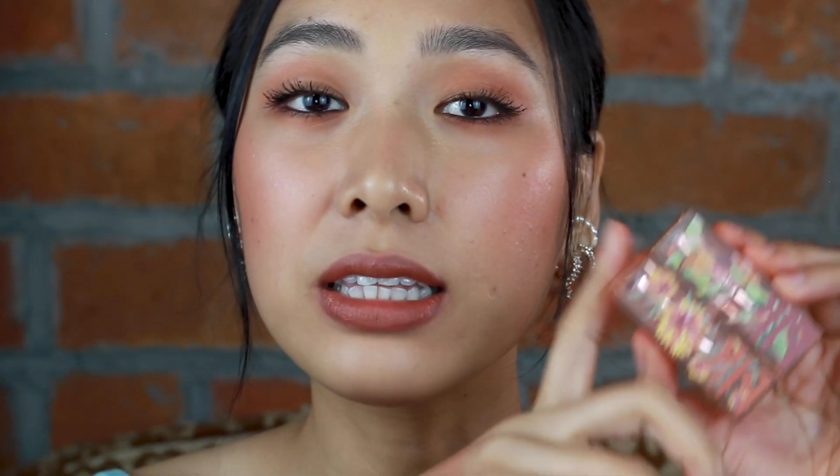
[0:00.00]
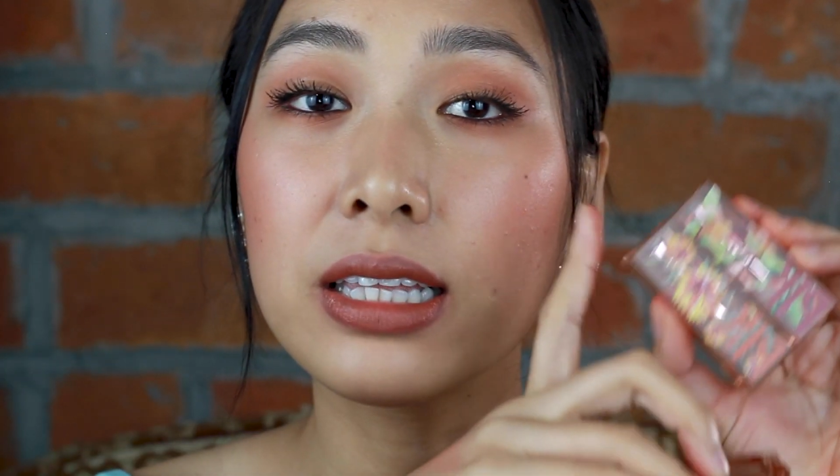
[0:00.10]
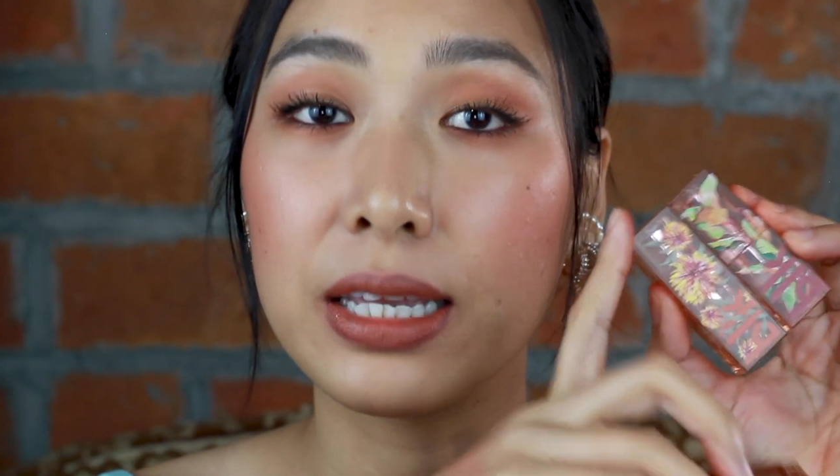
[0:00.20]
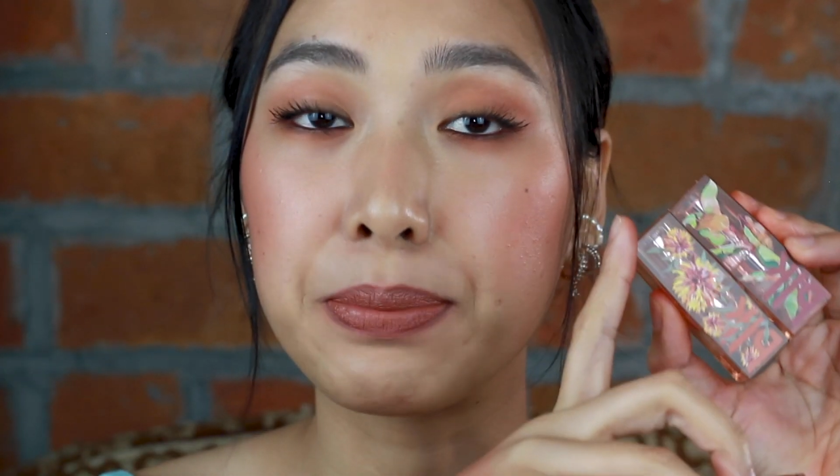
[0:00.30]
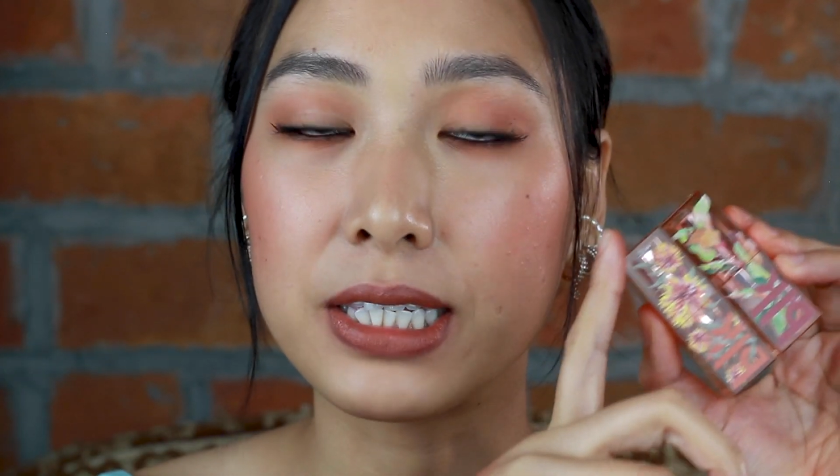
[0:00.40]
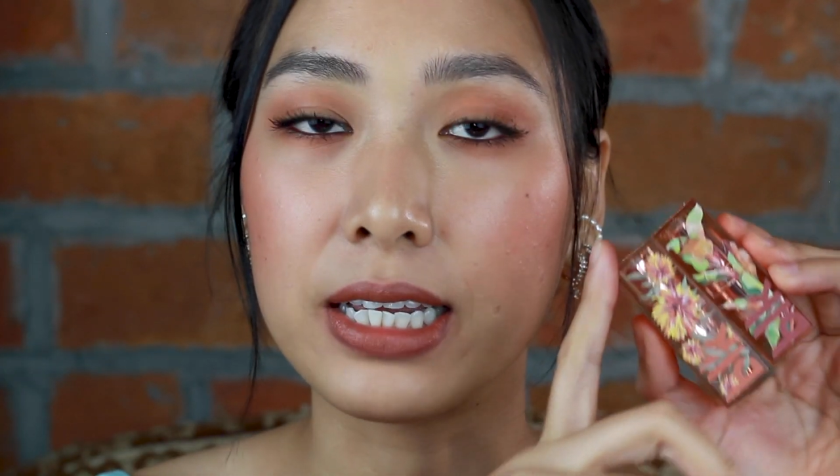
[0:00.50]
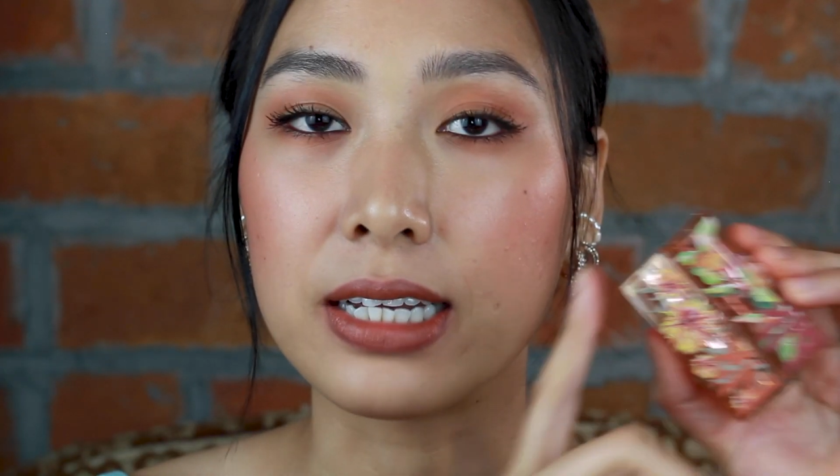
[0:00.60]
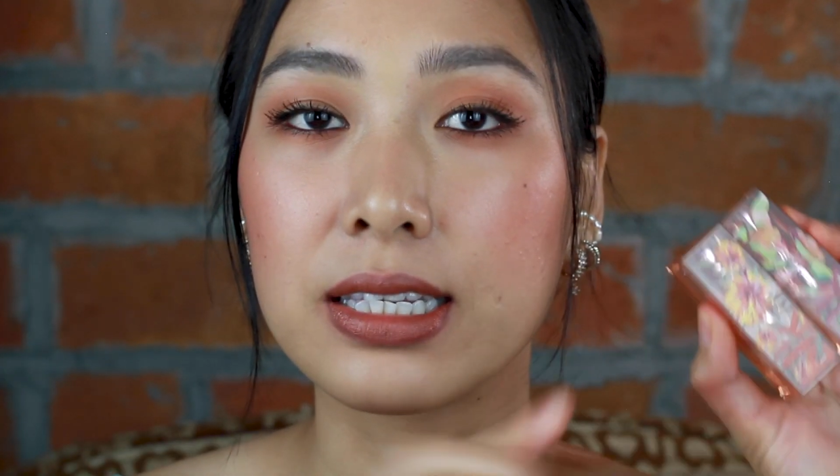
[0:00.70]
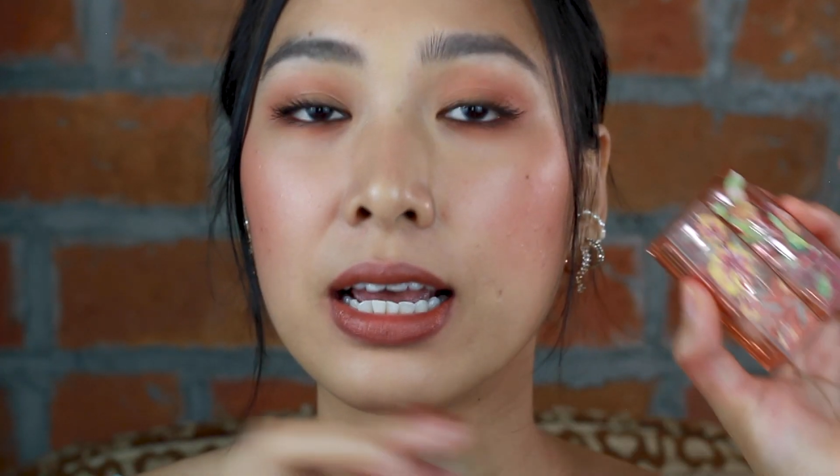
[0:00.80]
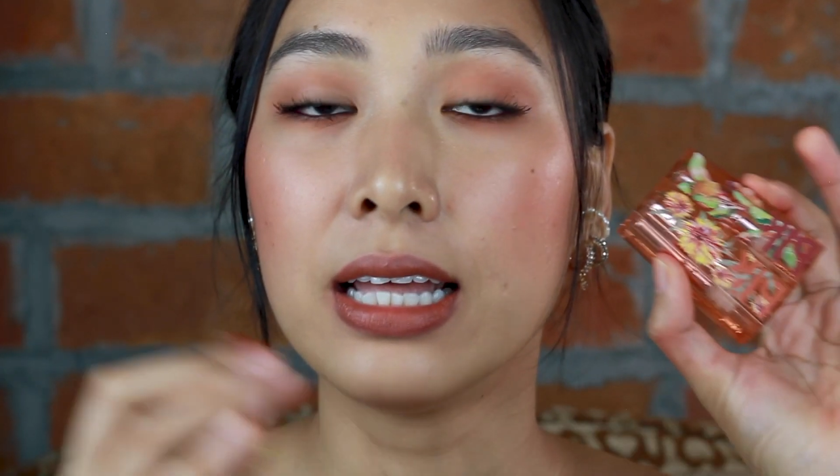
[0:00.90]
the
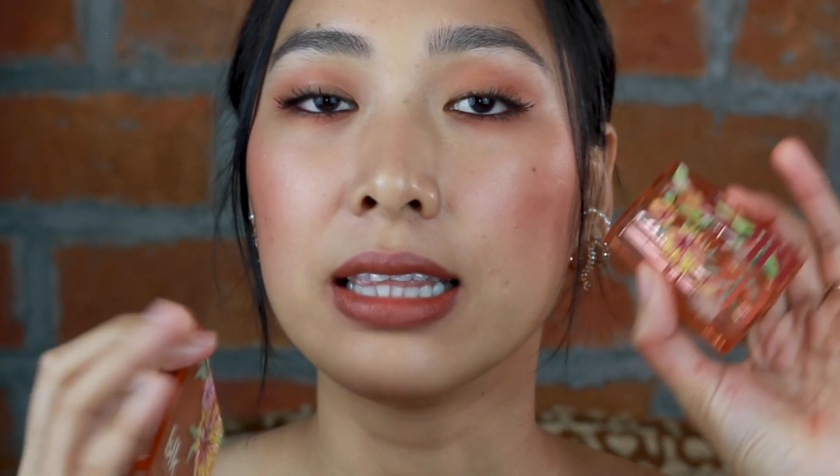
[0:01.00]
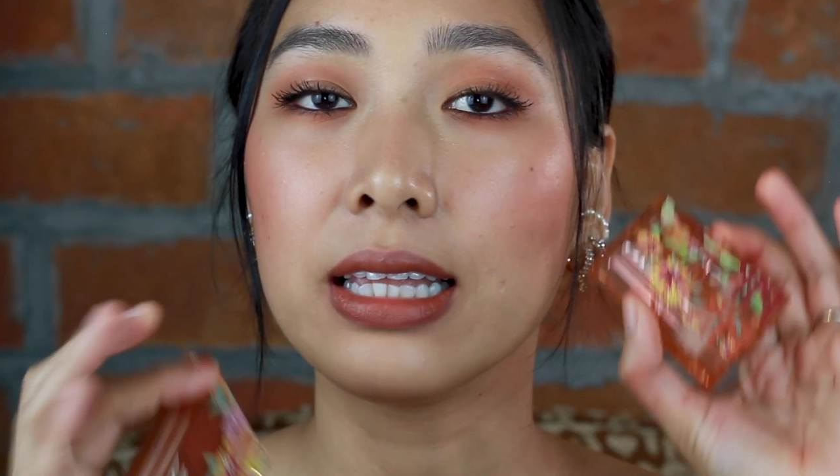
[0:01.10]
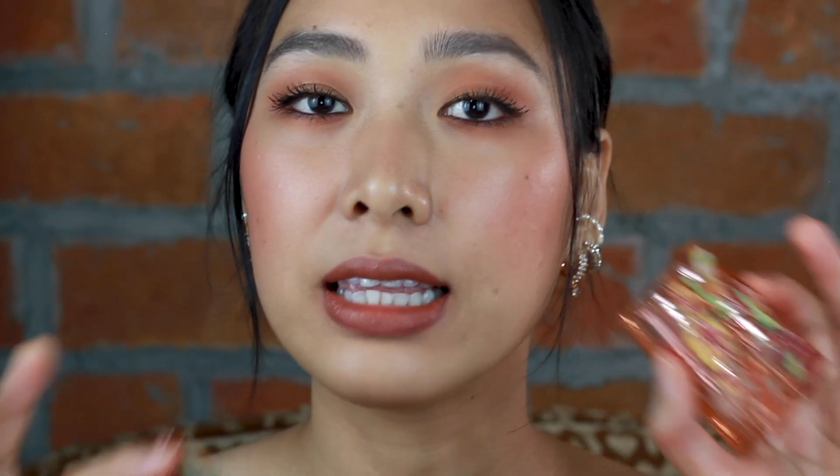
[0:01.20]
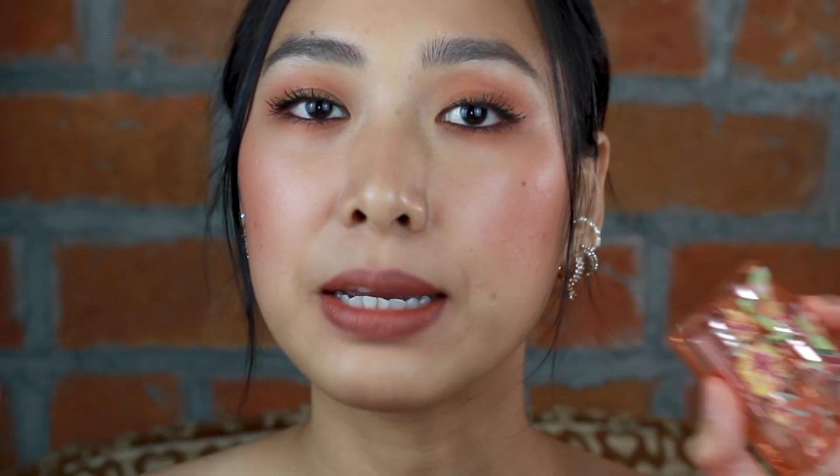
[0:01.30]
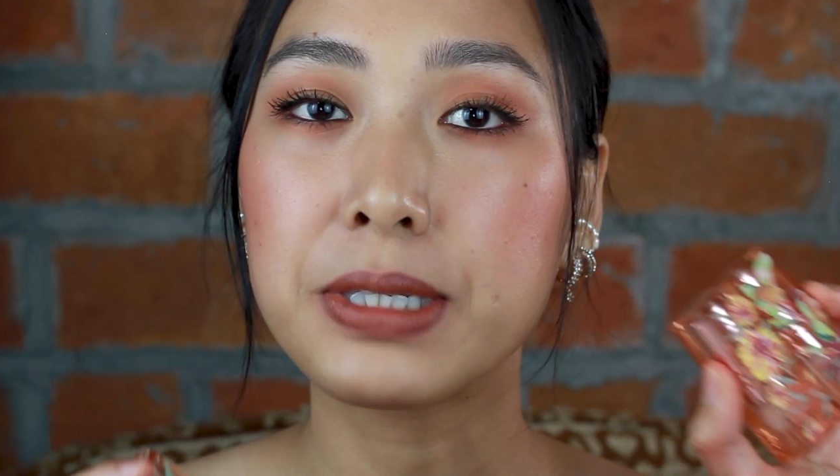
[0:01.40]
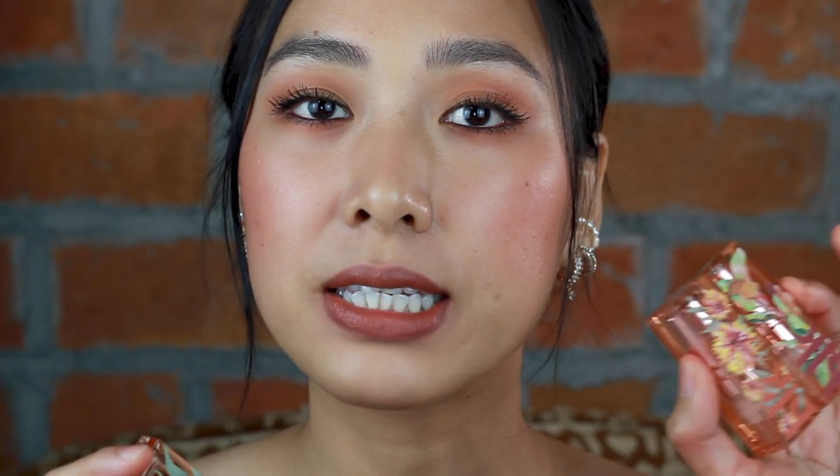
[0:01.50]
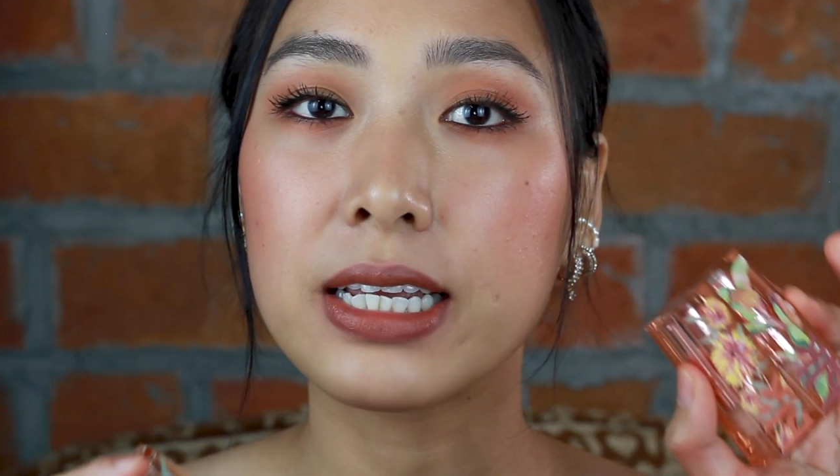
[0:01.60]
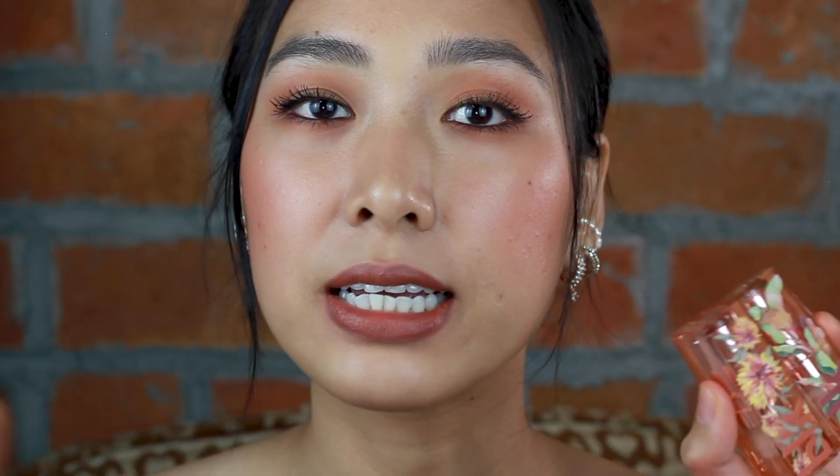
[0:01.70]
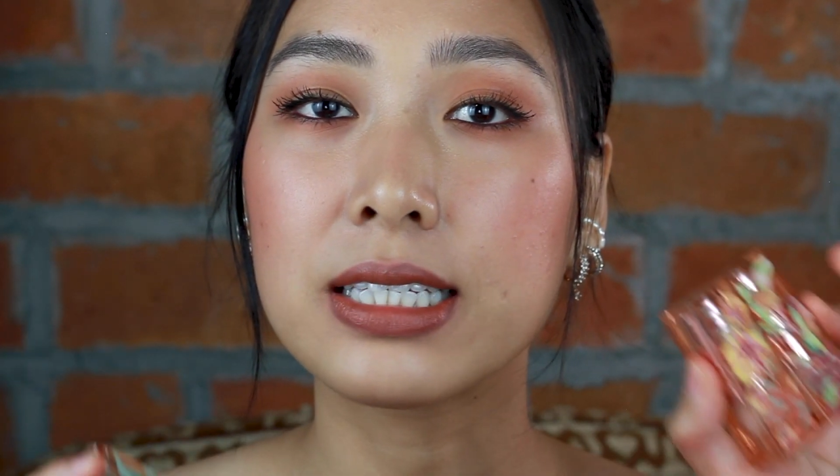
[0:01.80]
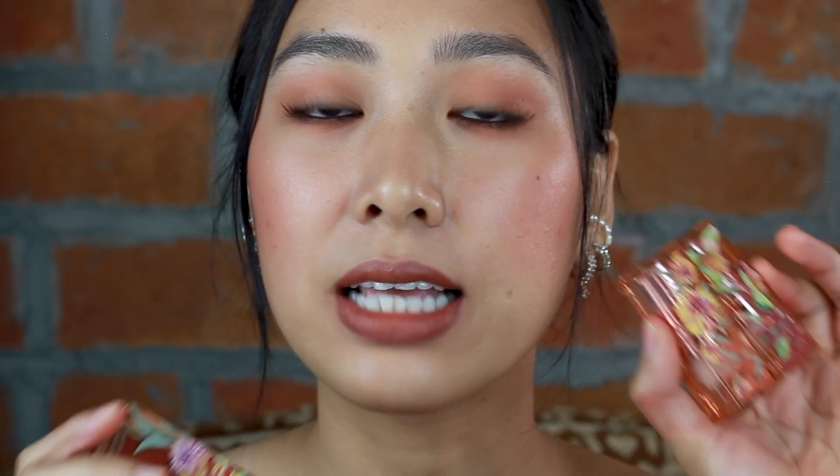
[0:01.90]
lipsticks,
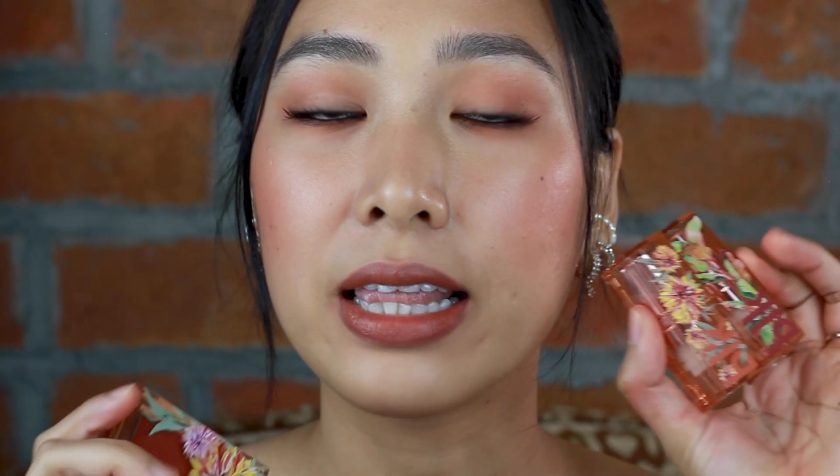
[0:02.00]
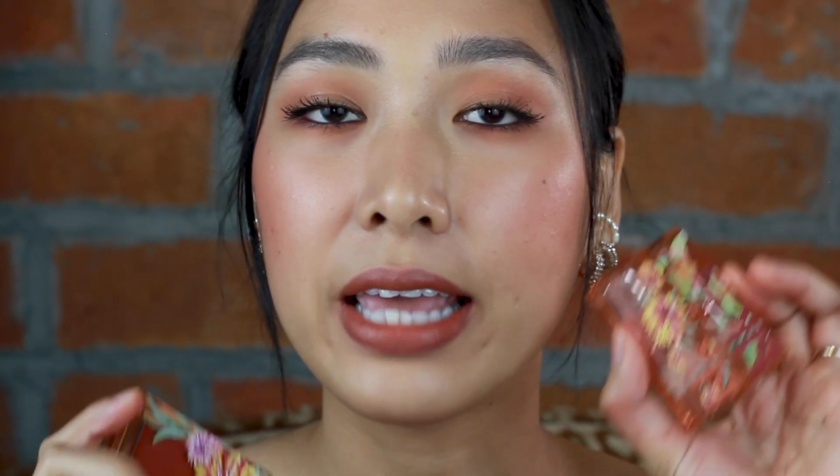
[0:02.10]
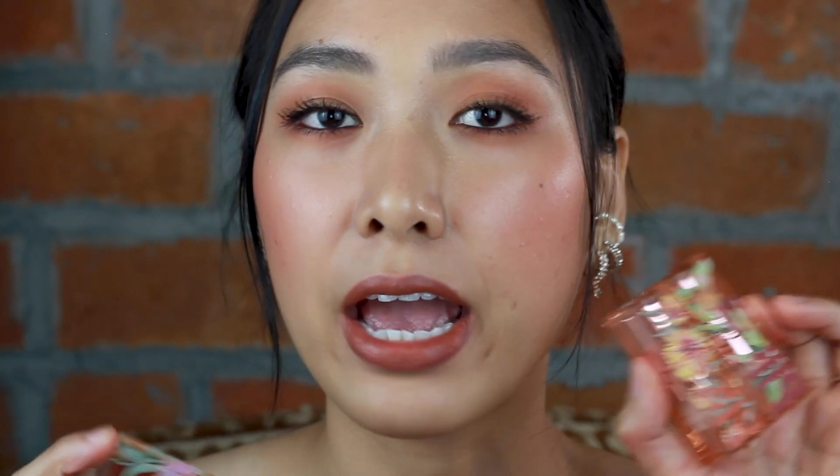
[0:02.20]
they